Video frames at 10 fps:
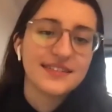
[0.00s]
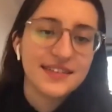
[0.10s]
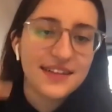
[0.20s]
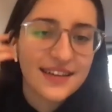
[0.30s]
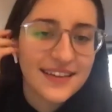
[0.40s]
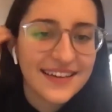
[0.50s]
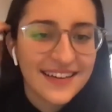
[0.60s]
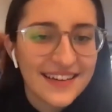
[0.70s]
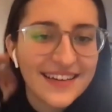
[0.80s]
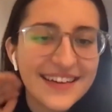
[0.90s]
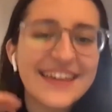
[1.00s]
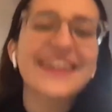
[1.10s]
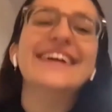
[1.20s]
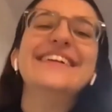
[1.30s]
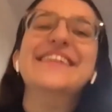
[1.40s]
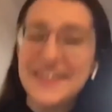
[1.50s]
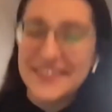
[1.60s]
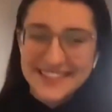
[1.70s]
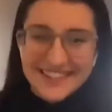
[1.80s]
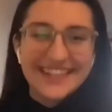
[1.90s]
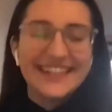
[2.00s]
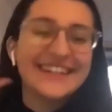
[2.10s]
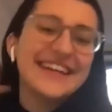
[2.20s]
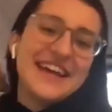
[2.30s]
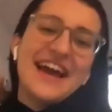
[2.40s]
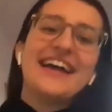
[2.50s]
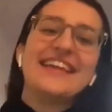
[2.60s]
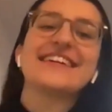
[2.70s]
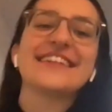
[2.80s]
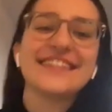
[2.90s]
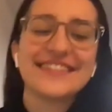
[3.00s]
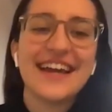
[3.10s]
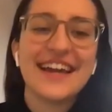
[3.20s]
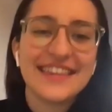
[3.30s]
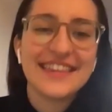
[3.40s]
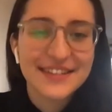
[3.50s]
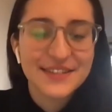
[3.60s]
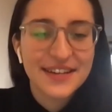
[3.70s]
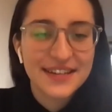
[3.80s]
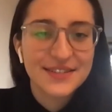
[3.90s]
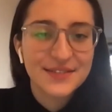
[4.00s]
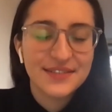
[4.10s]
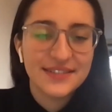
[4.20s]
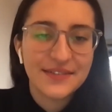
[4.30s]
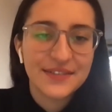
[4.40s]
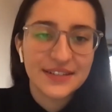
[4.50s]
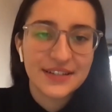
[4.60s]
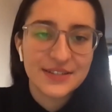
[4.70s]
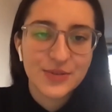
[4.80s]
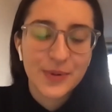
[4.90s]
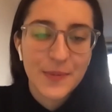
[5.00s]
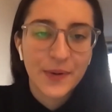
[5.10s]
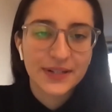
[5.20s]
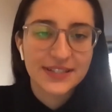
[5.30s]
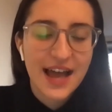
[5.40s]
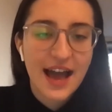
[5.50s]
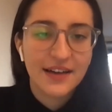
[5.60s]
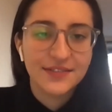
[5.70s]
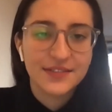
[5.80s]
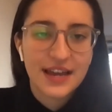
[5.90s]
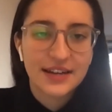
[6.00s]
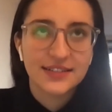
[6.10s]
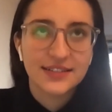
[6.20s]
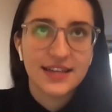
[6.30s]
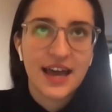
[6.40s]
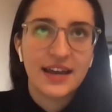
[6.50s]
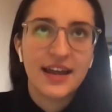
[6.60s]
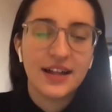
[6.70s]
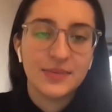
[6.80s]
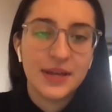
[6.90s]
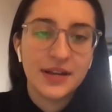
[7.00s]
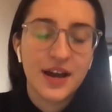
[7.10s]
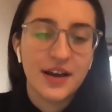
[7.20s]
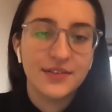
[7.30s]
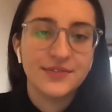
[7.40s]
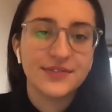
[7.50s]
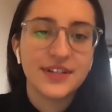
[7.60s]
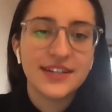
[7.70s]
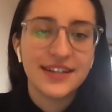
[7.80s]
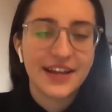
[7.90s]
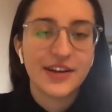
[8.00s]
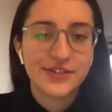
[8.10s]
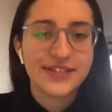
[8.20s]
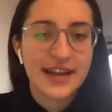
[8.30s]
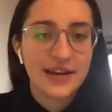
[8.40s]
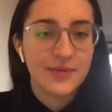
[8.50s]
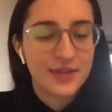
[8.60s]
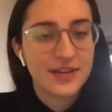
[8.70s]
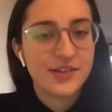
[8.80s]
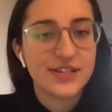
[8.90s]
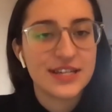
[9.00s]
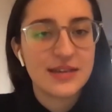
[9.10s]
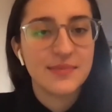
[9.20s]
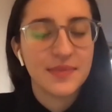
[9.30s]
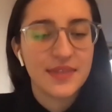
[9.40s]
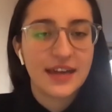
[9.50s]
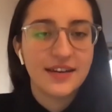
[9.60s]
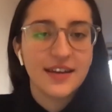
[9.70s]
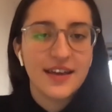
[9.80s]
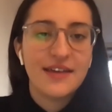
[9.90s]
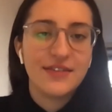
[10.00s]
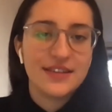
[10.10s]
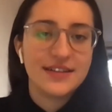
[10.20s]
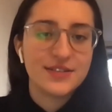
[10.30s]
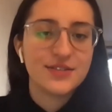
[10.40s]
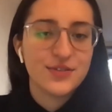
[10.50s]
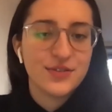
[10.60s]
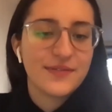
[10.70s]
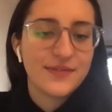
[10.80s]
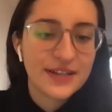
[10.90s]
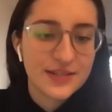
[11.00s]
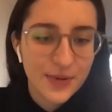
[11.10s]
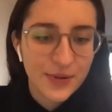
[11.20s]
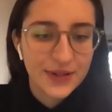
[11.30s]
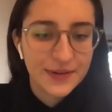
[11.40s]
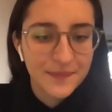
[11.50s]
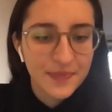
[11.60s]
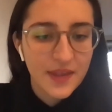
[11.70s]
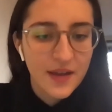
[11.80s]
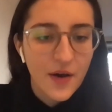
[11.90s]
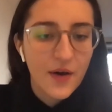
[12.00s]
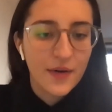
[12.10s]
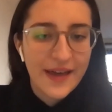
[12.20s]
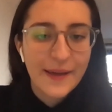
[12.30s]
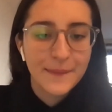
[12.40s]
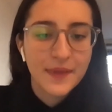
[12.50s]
No, it's good. I think it's definitely super important to have that element of like understanding within your team that everything is flexible and all that.